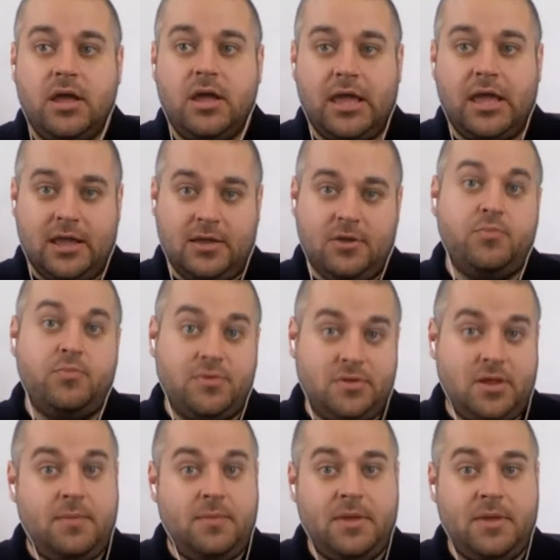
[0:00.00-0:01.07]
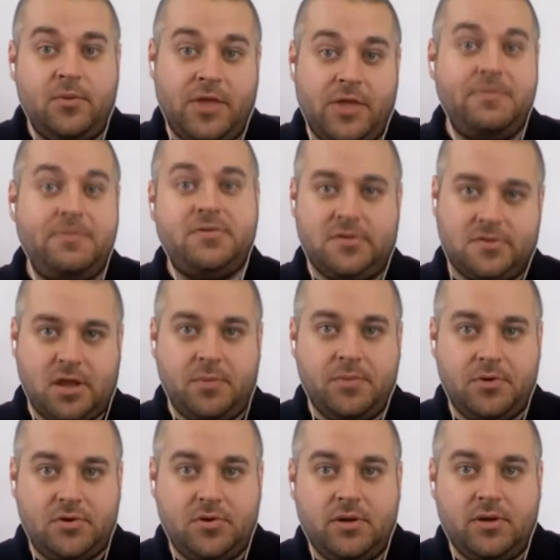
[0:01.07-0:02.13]
and, you know, present me with a business
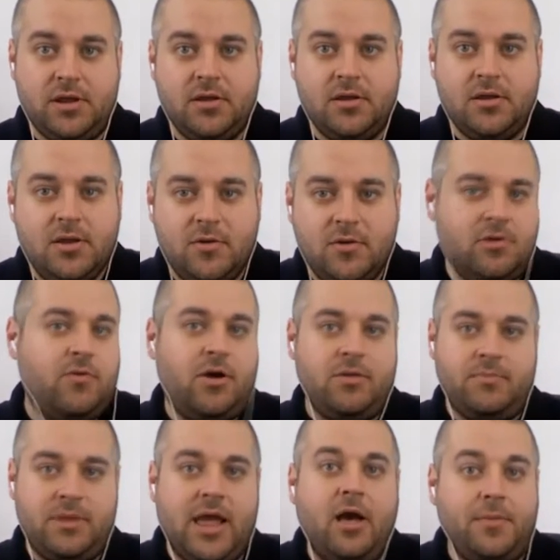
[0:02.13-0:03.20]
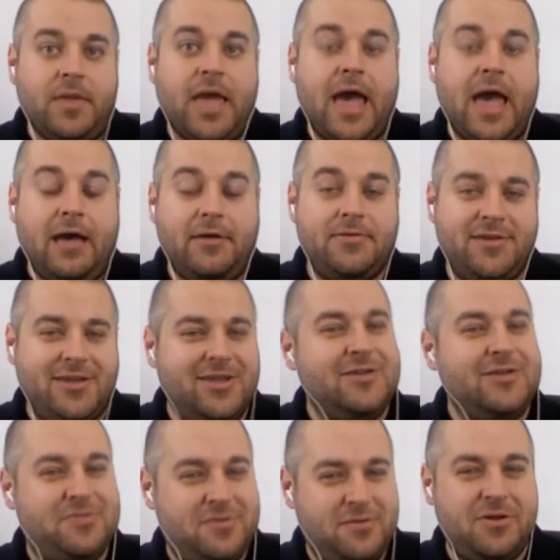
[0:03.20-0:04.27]
opportunity where you're wanting me to help you out.
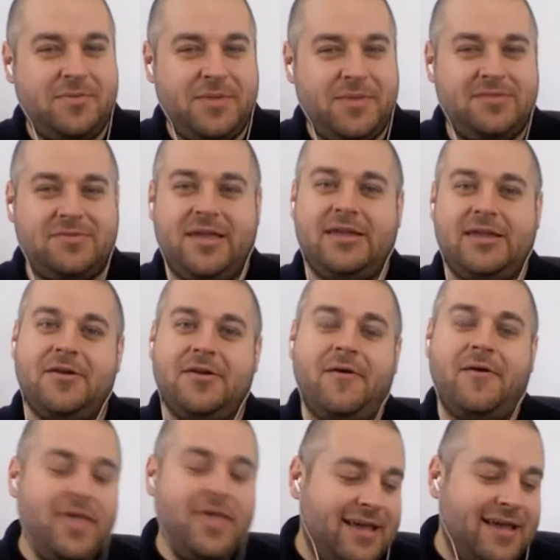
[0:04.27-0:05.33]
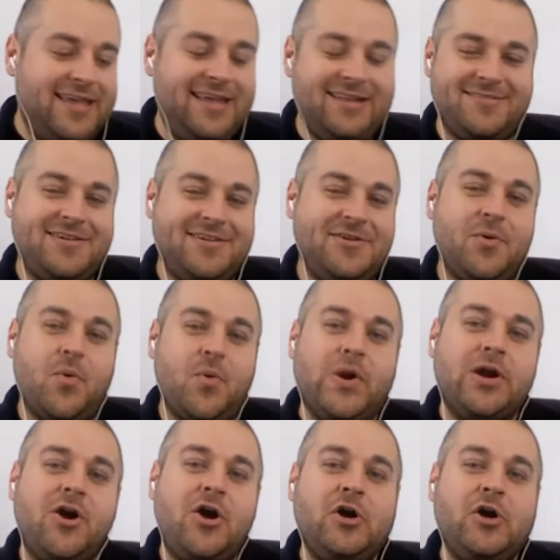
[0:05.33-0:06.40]
You see what I mean? It's like, you know, again, it's like, you know,
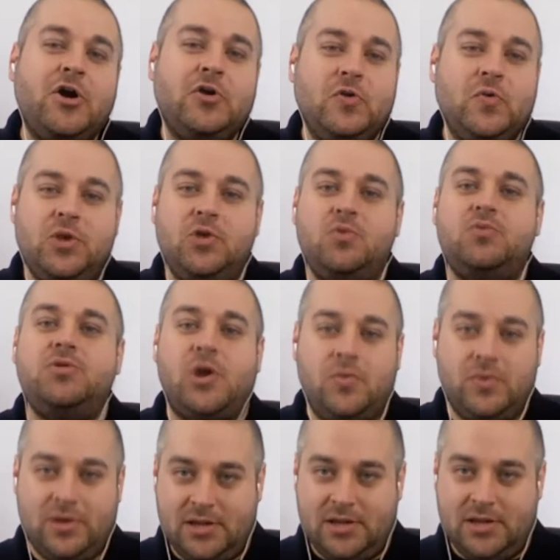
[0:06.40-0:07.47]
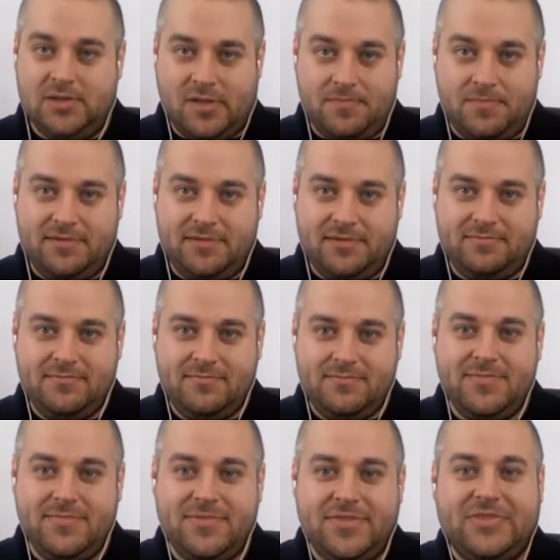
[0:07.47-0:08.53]
where are you when you don't need something?
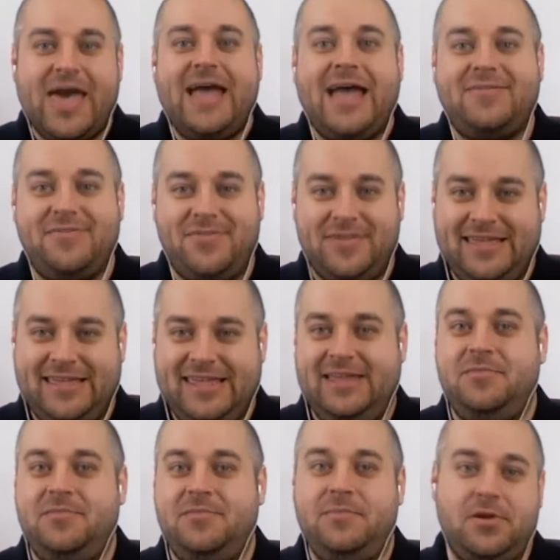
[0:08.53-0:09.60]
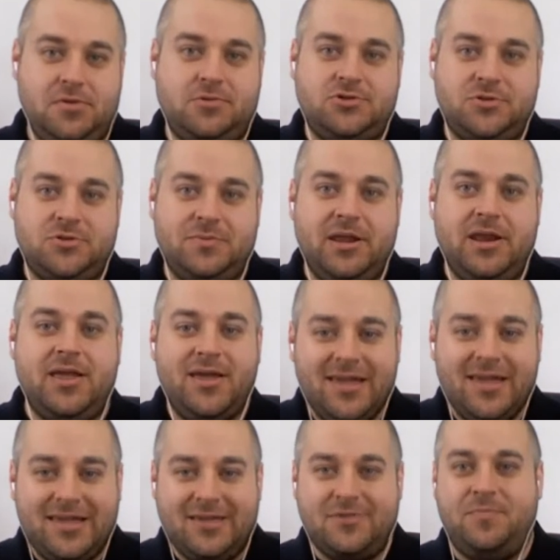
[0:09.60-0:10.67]
That's the key to me to social media,
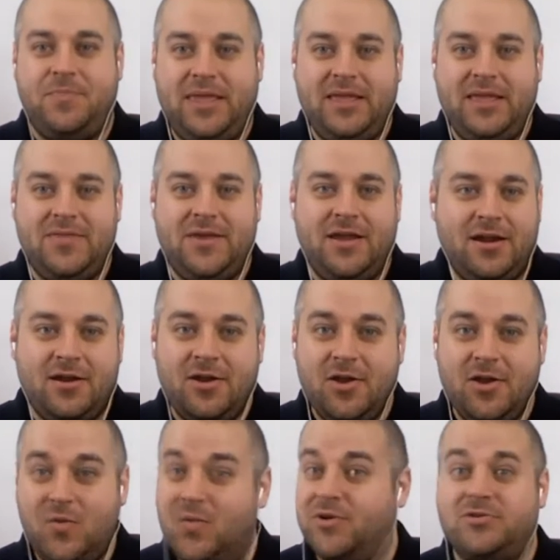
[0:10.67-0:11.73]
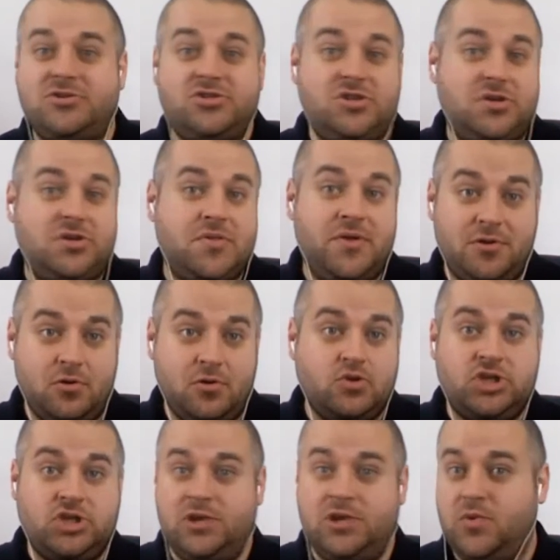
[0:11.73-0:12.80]
is being there when you're just there to
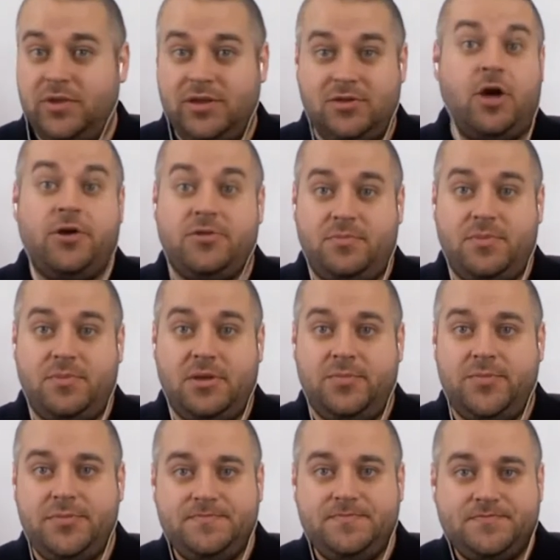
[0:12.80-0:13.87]
genuinely talk to people.